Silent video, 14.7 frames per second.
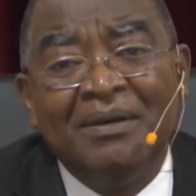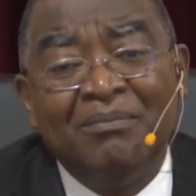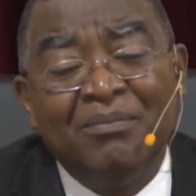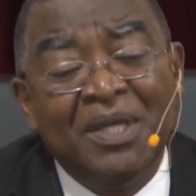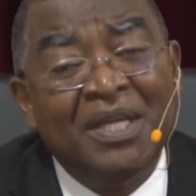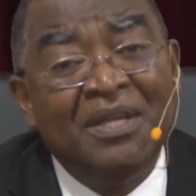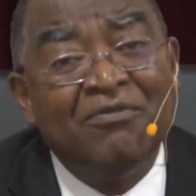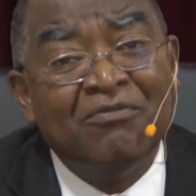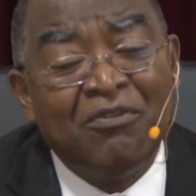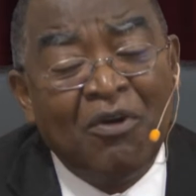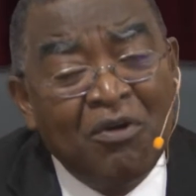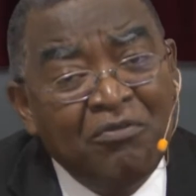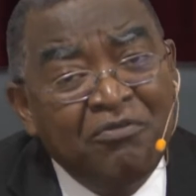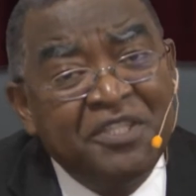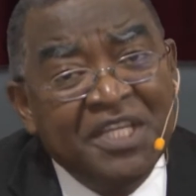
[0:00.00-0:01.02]
been
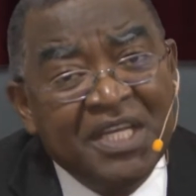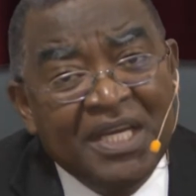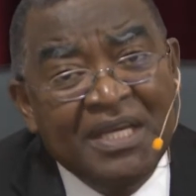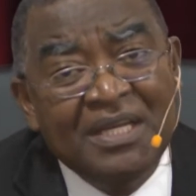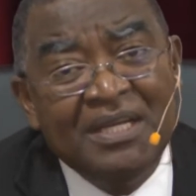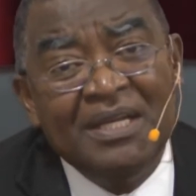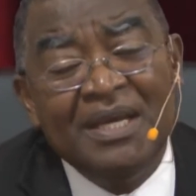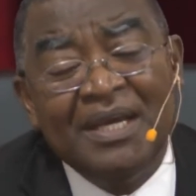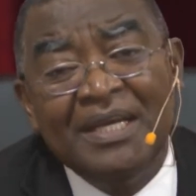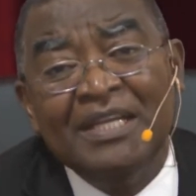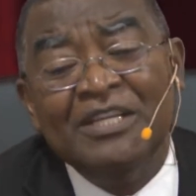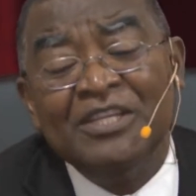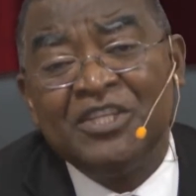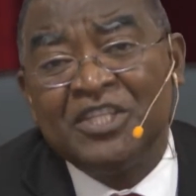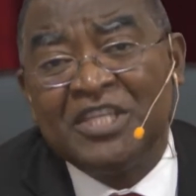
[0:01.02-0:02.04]
involved
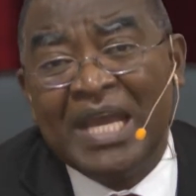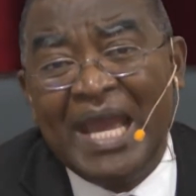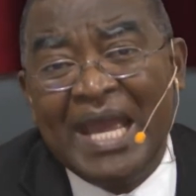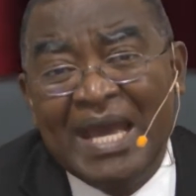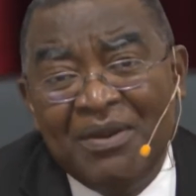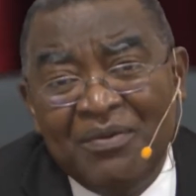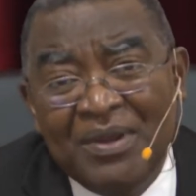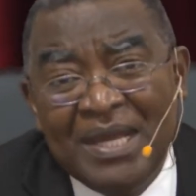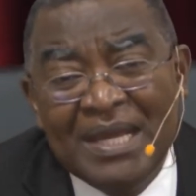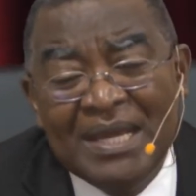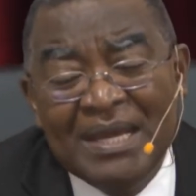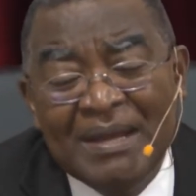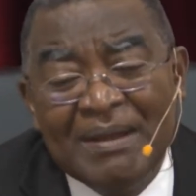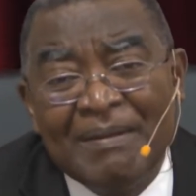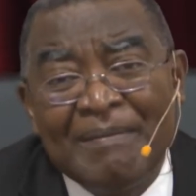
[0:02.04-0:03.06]
in chairing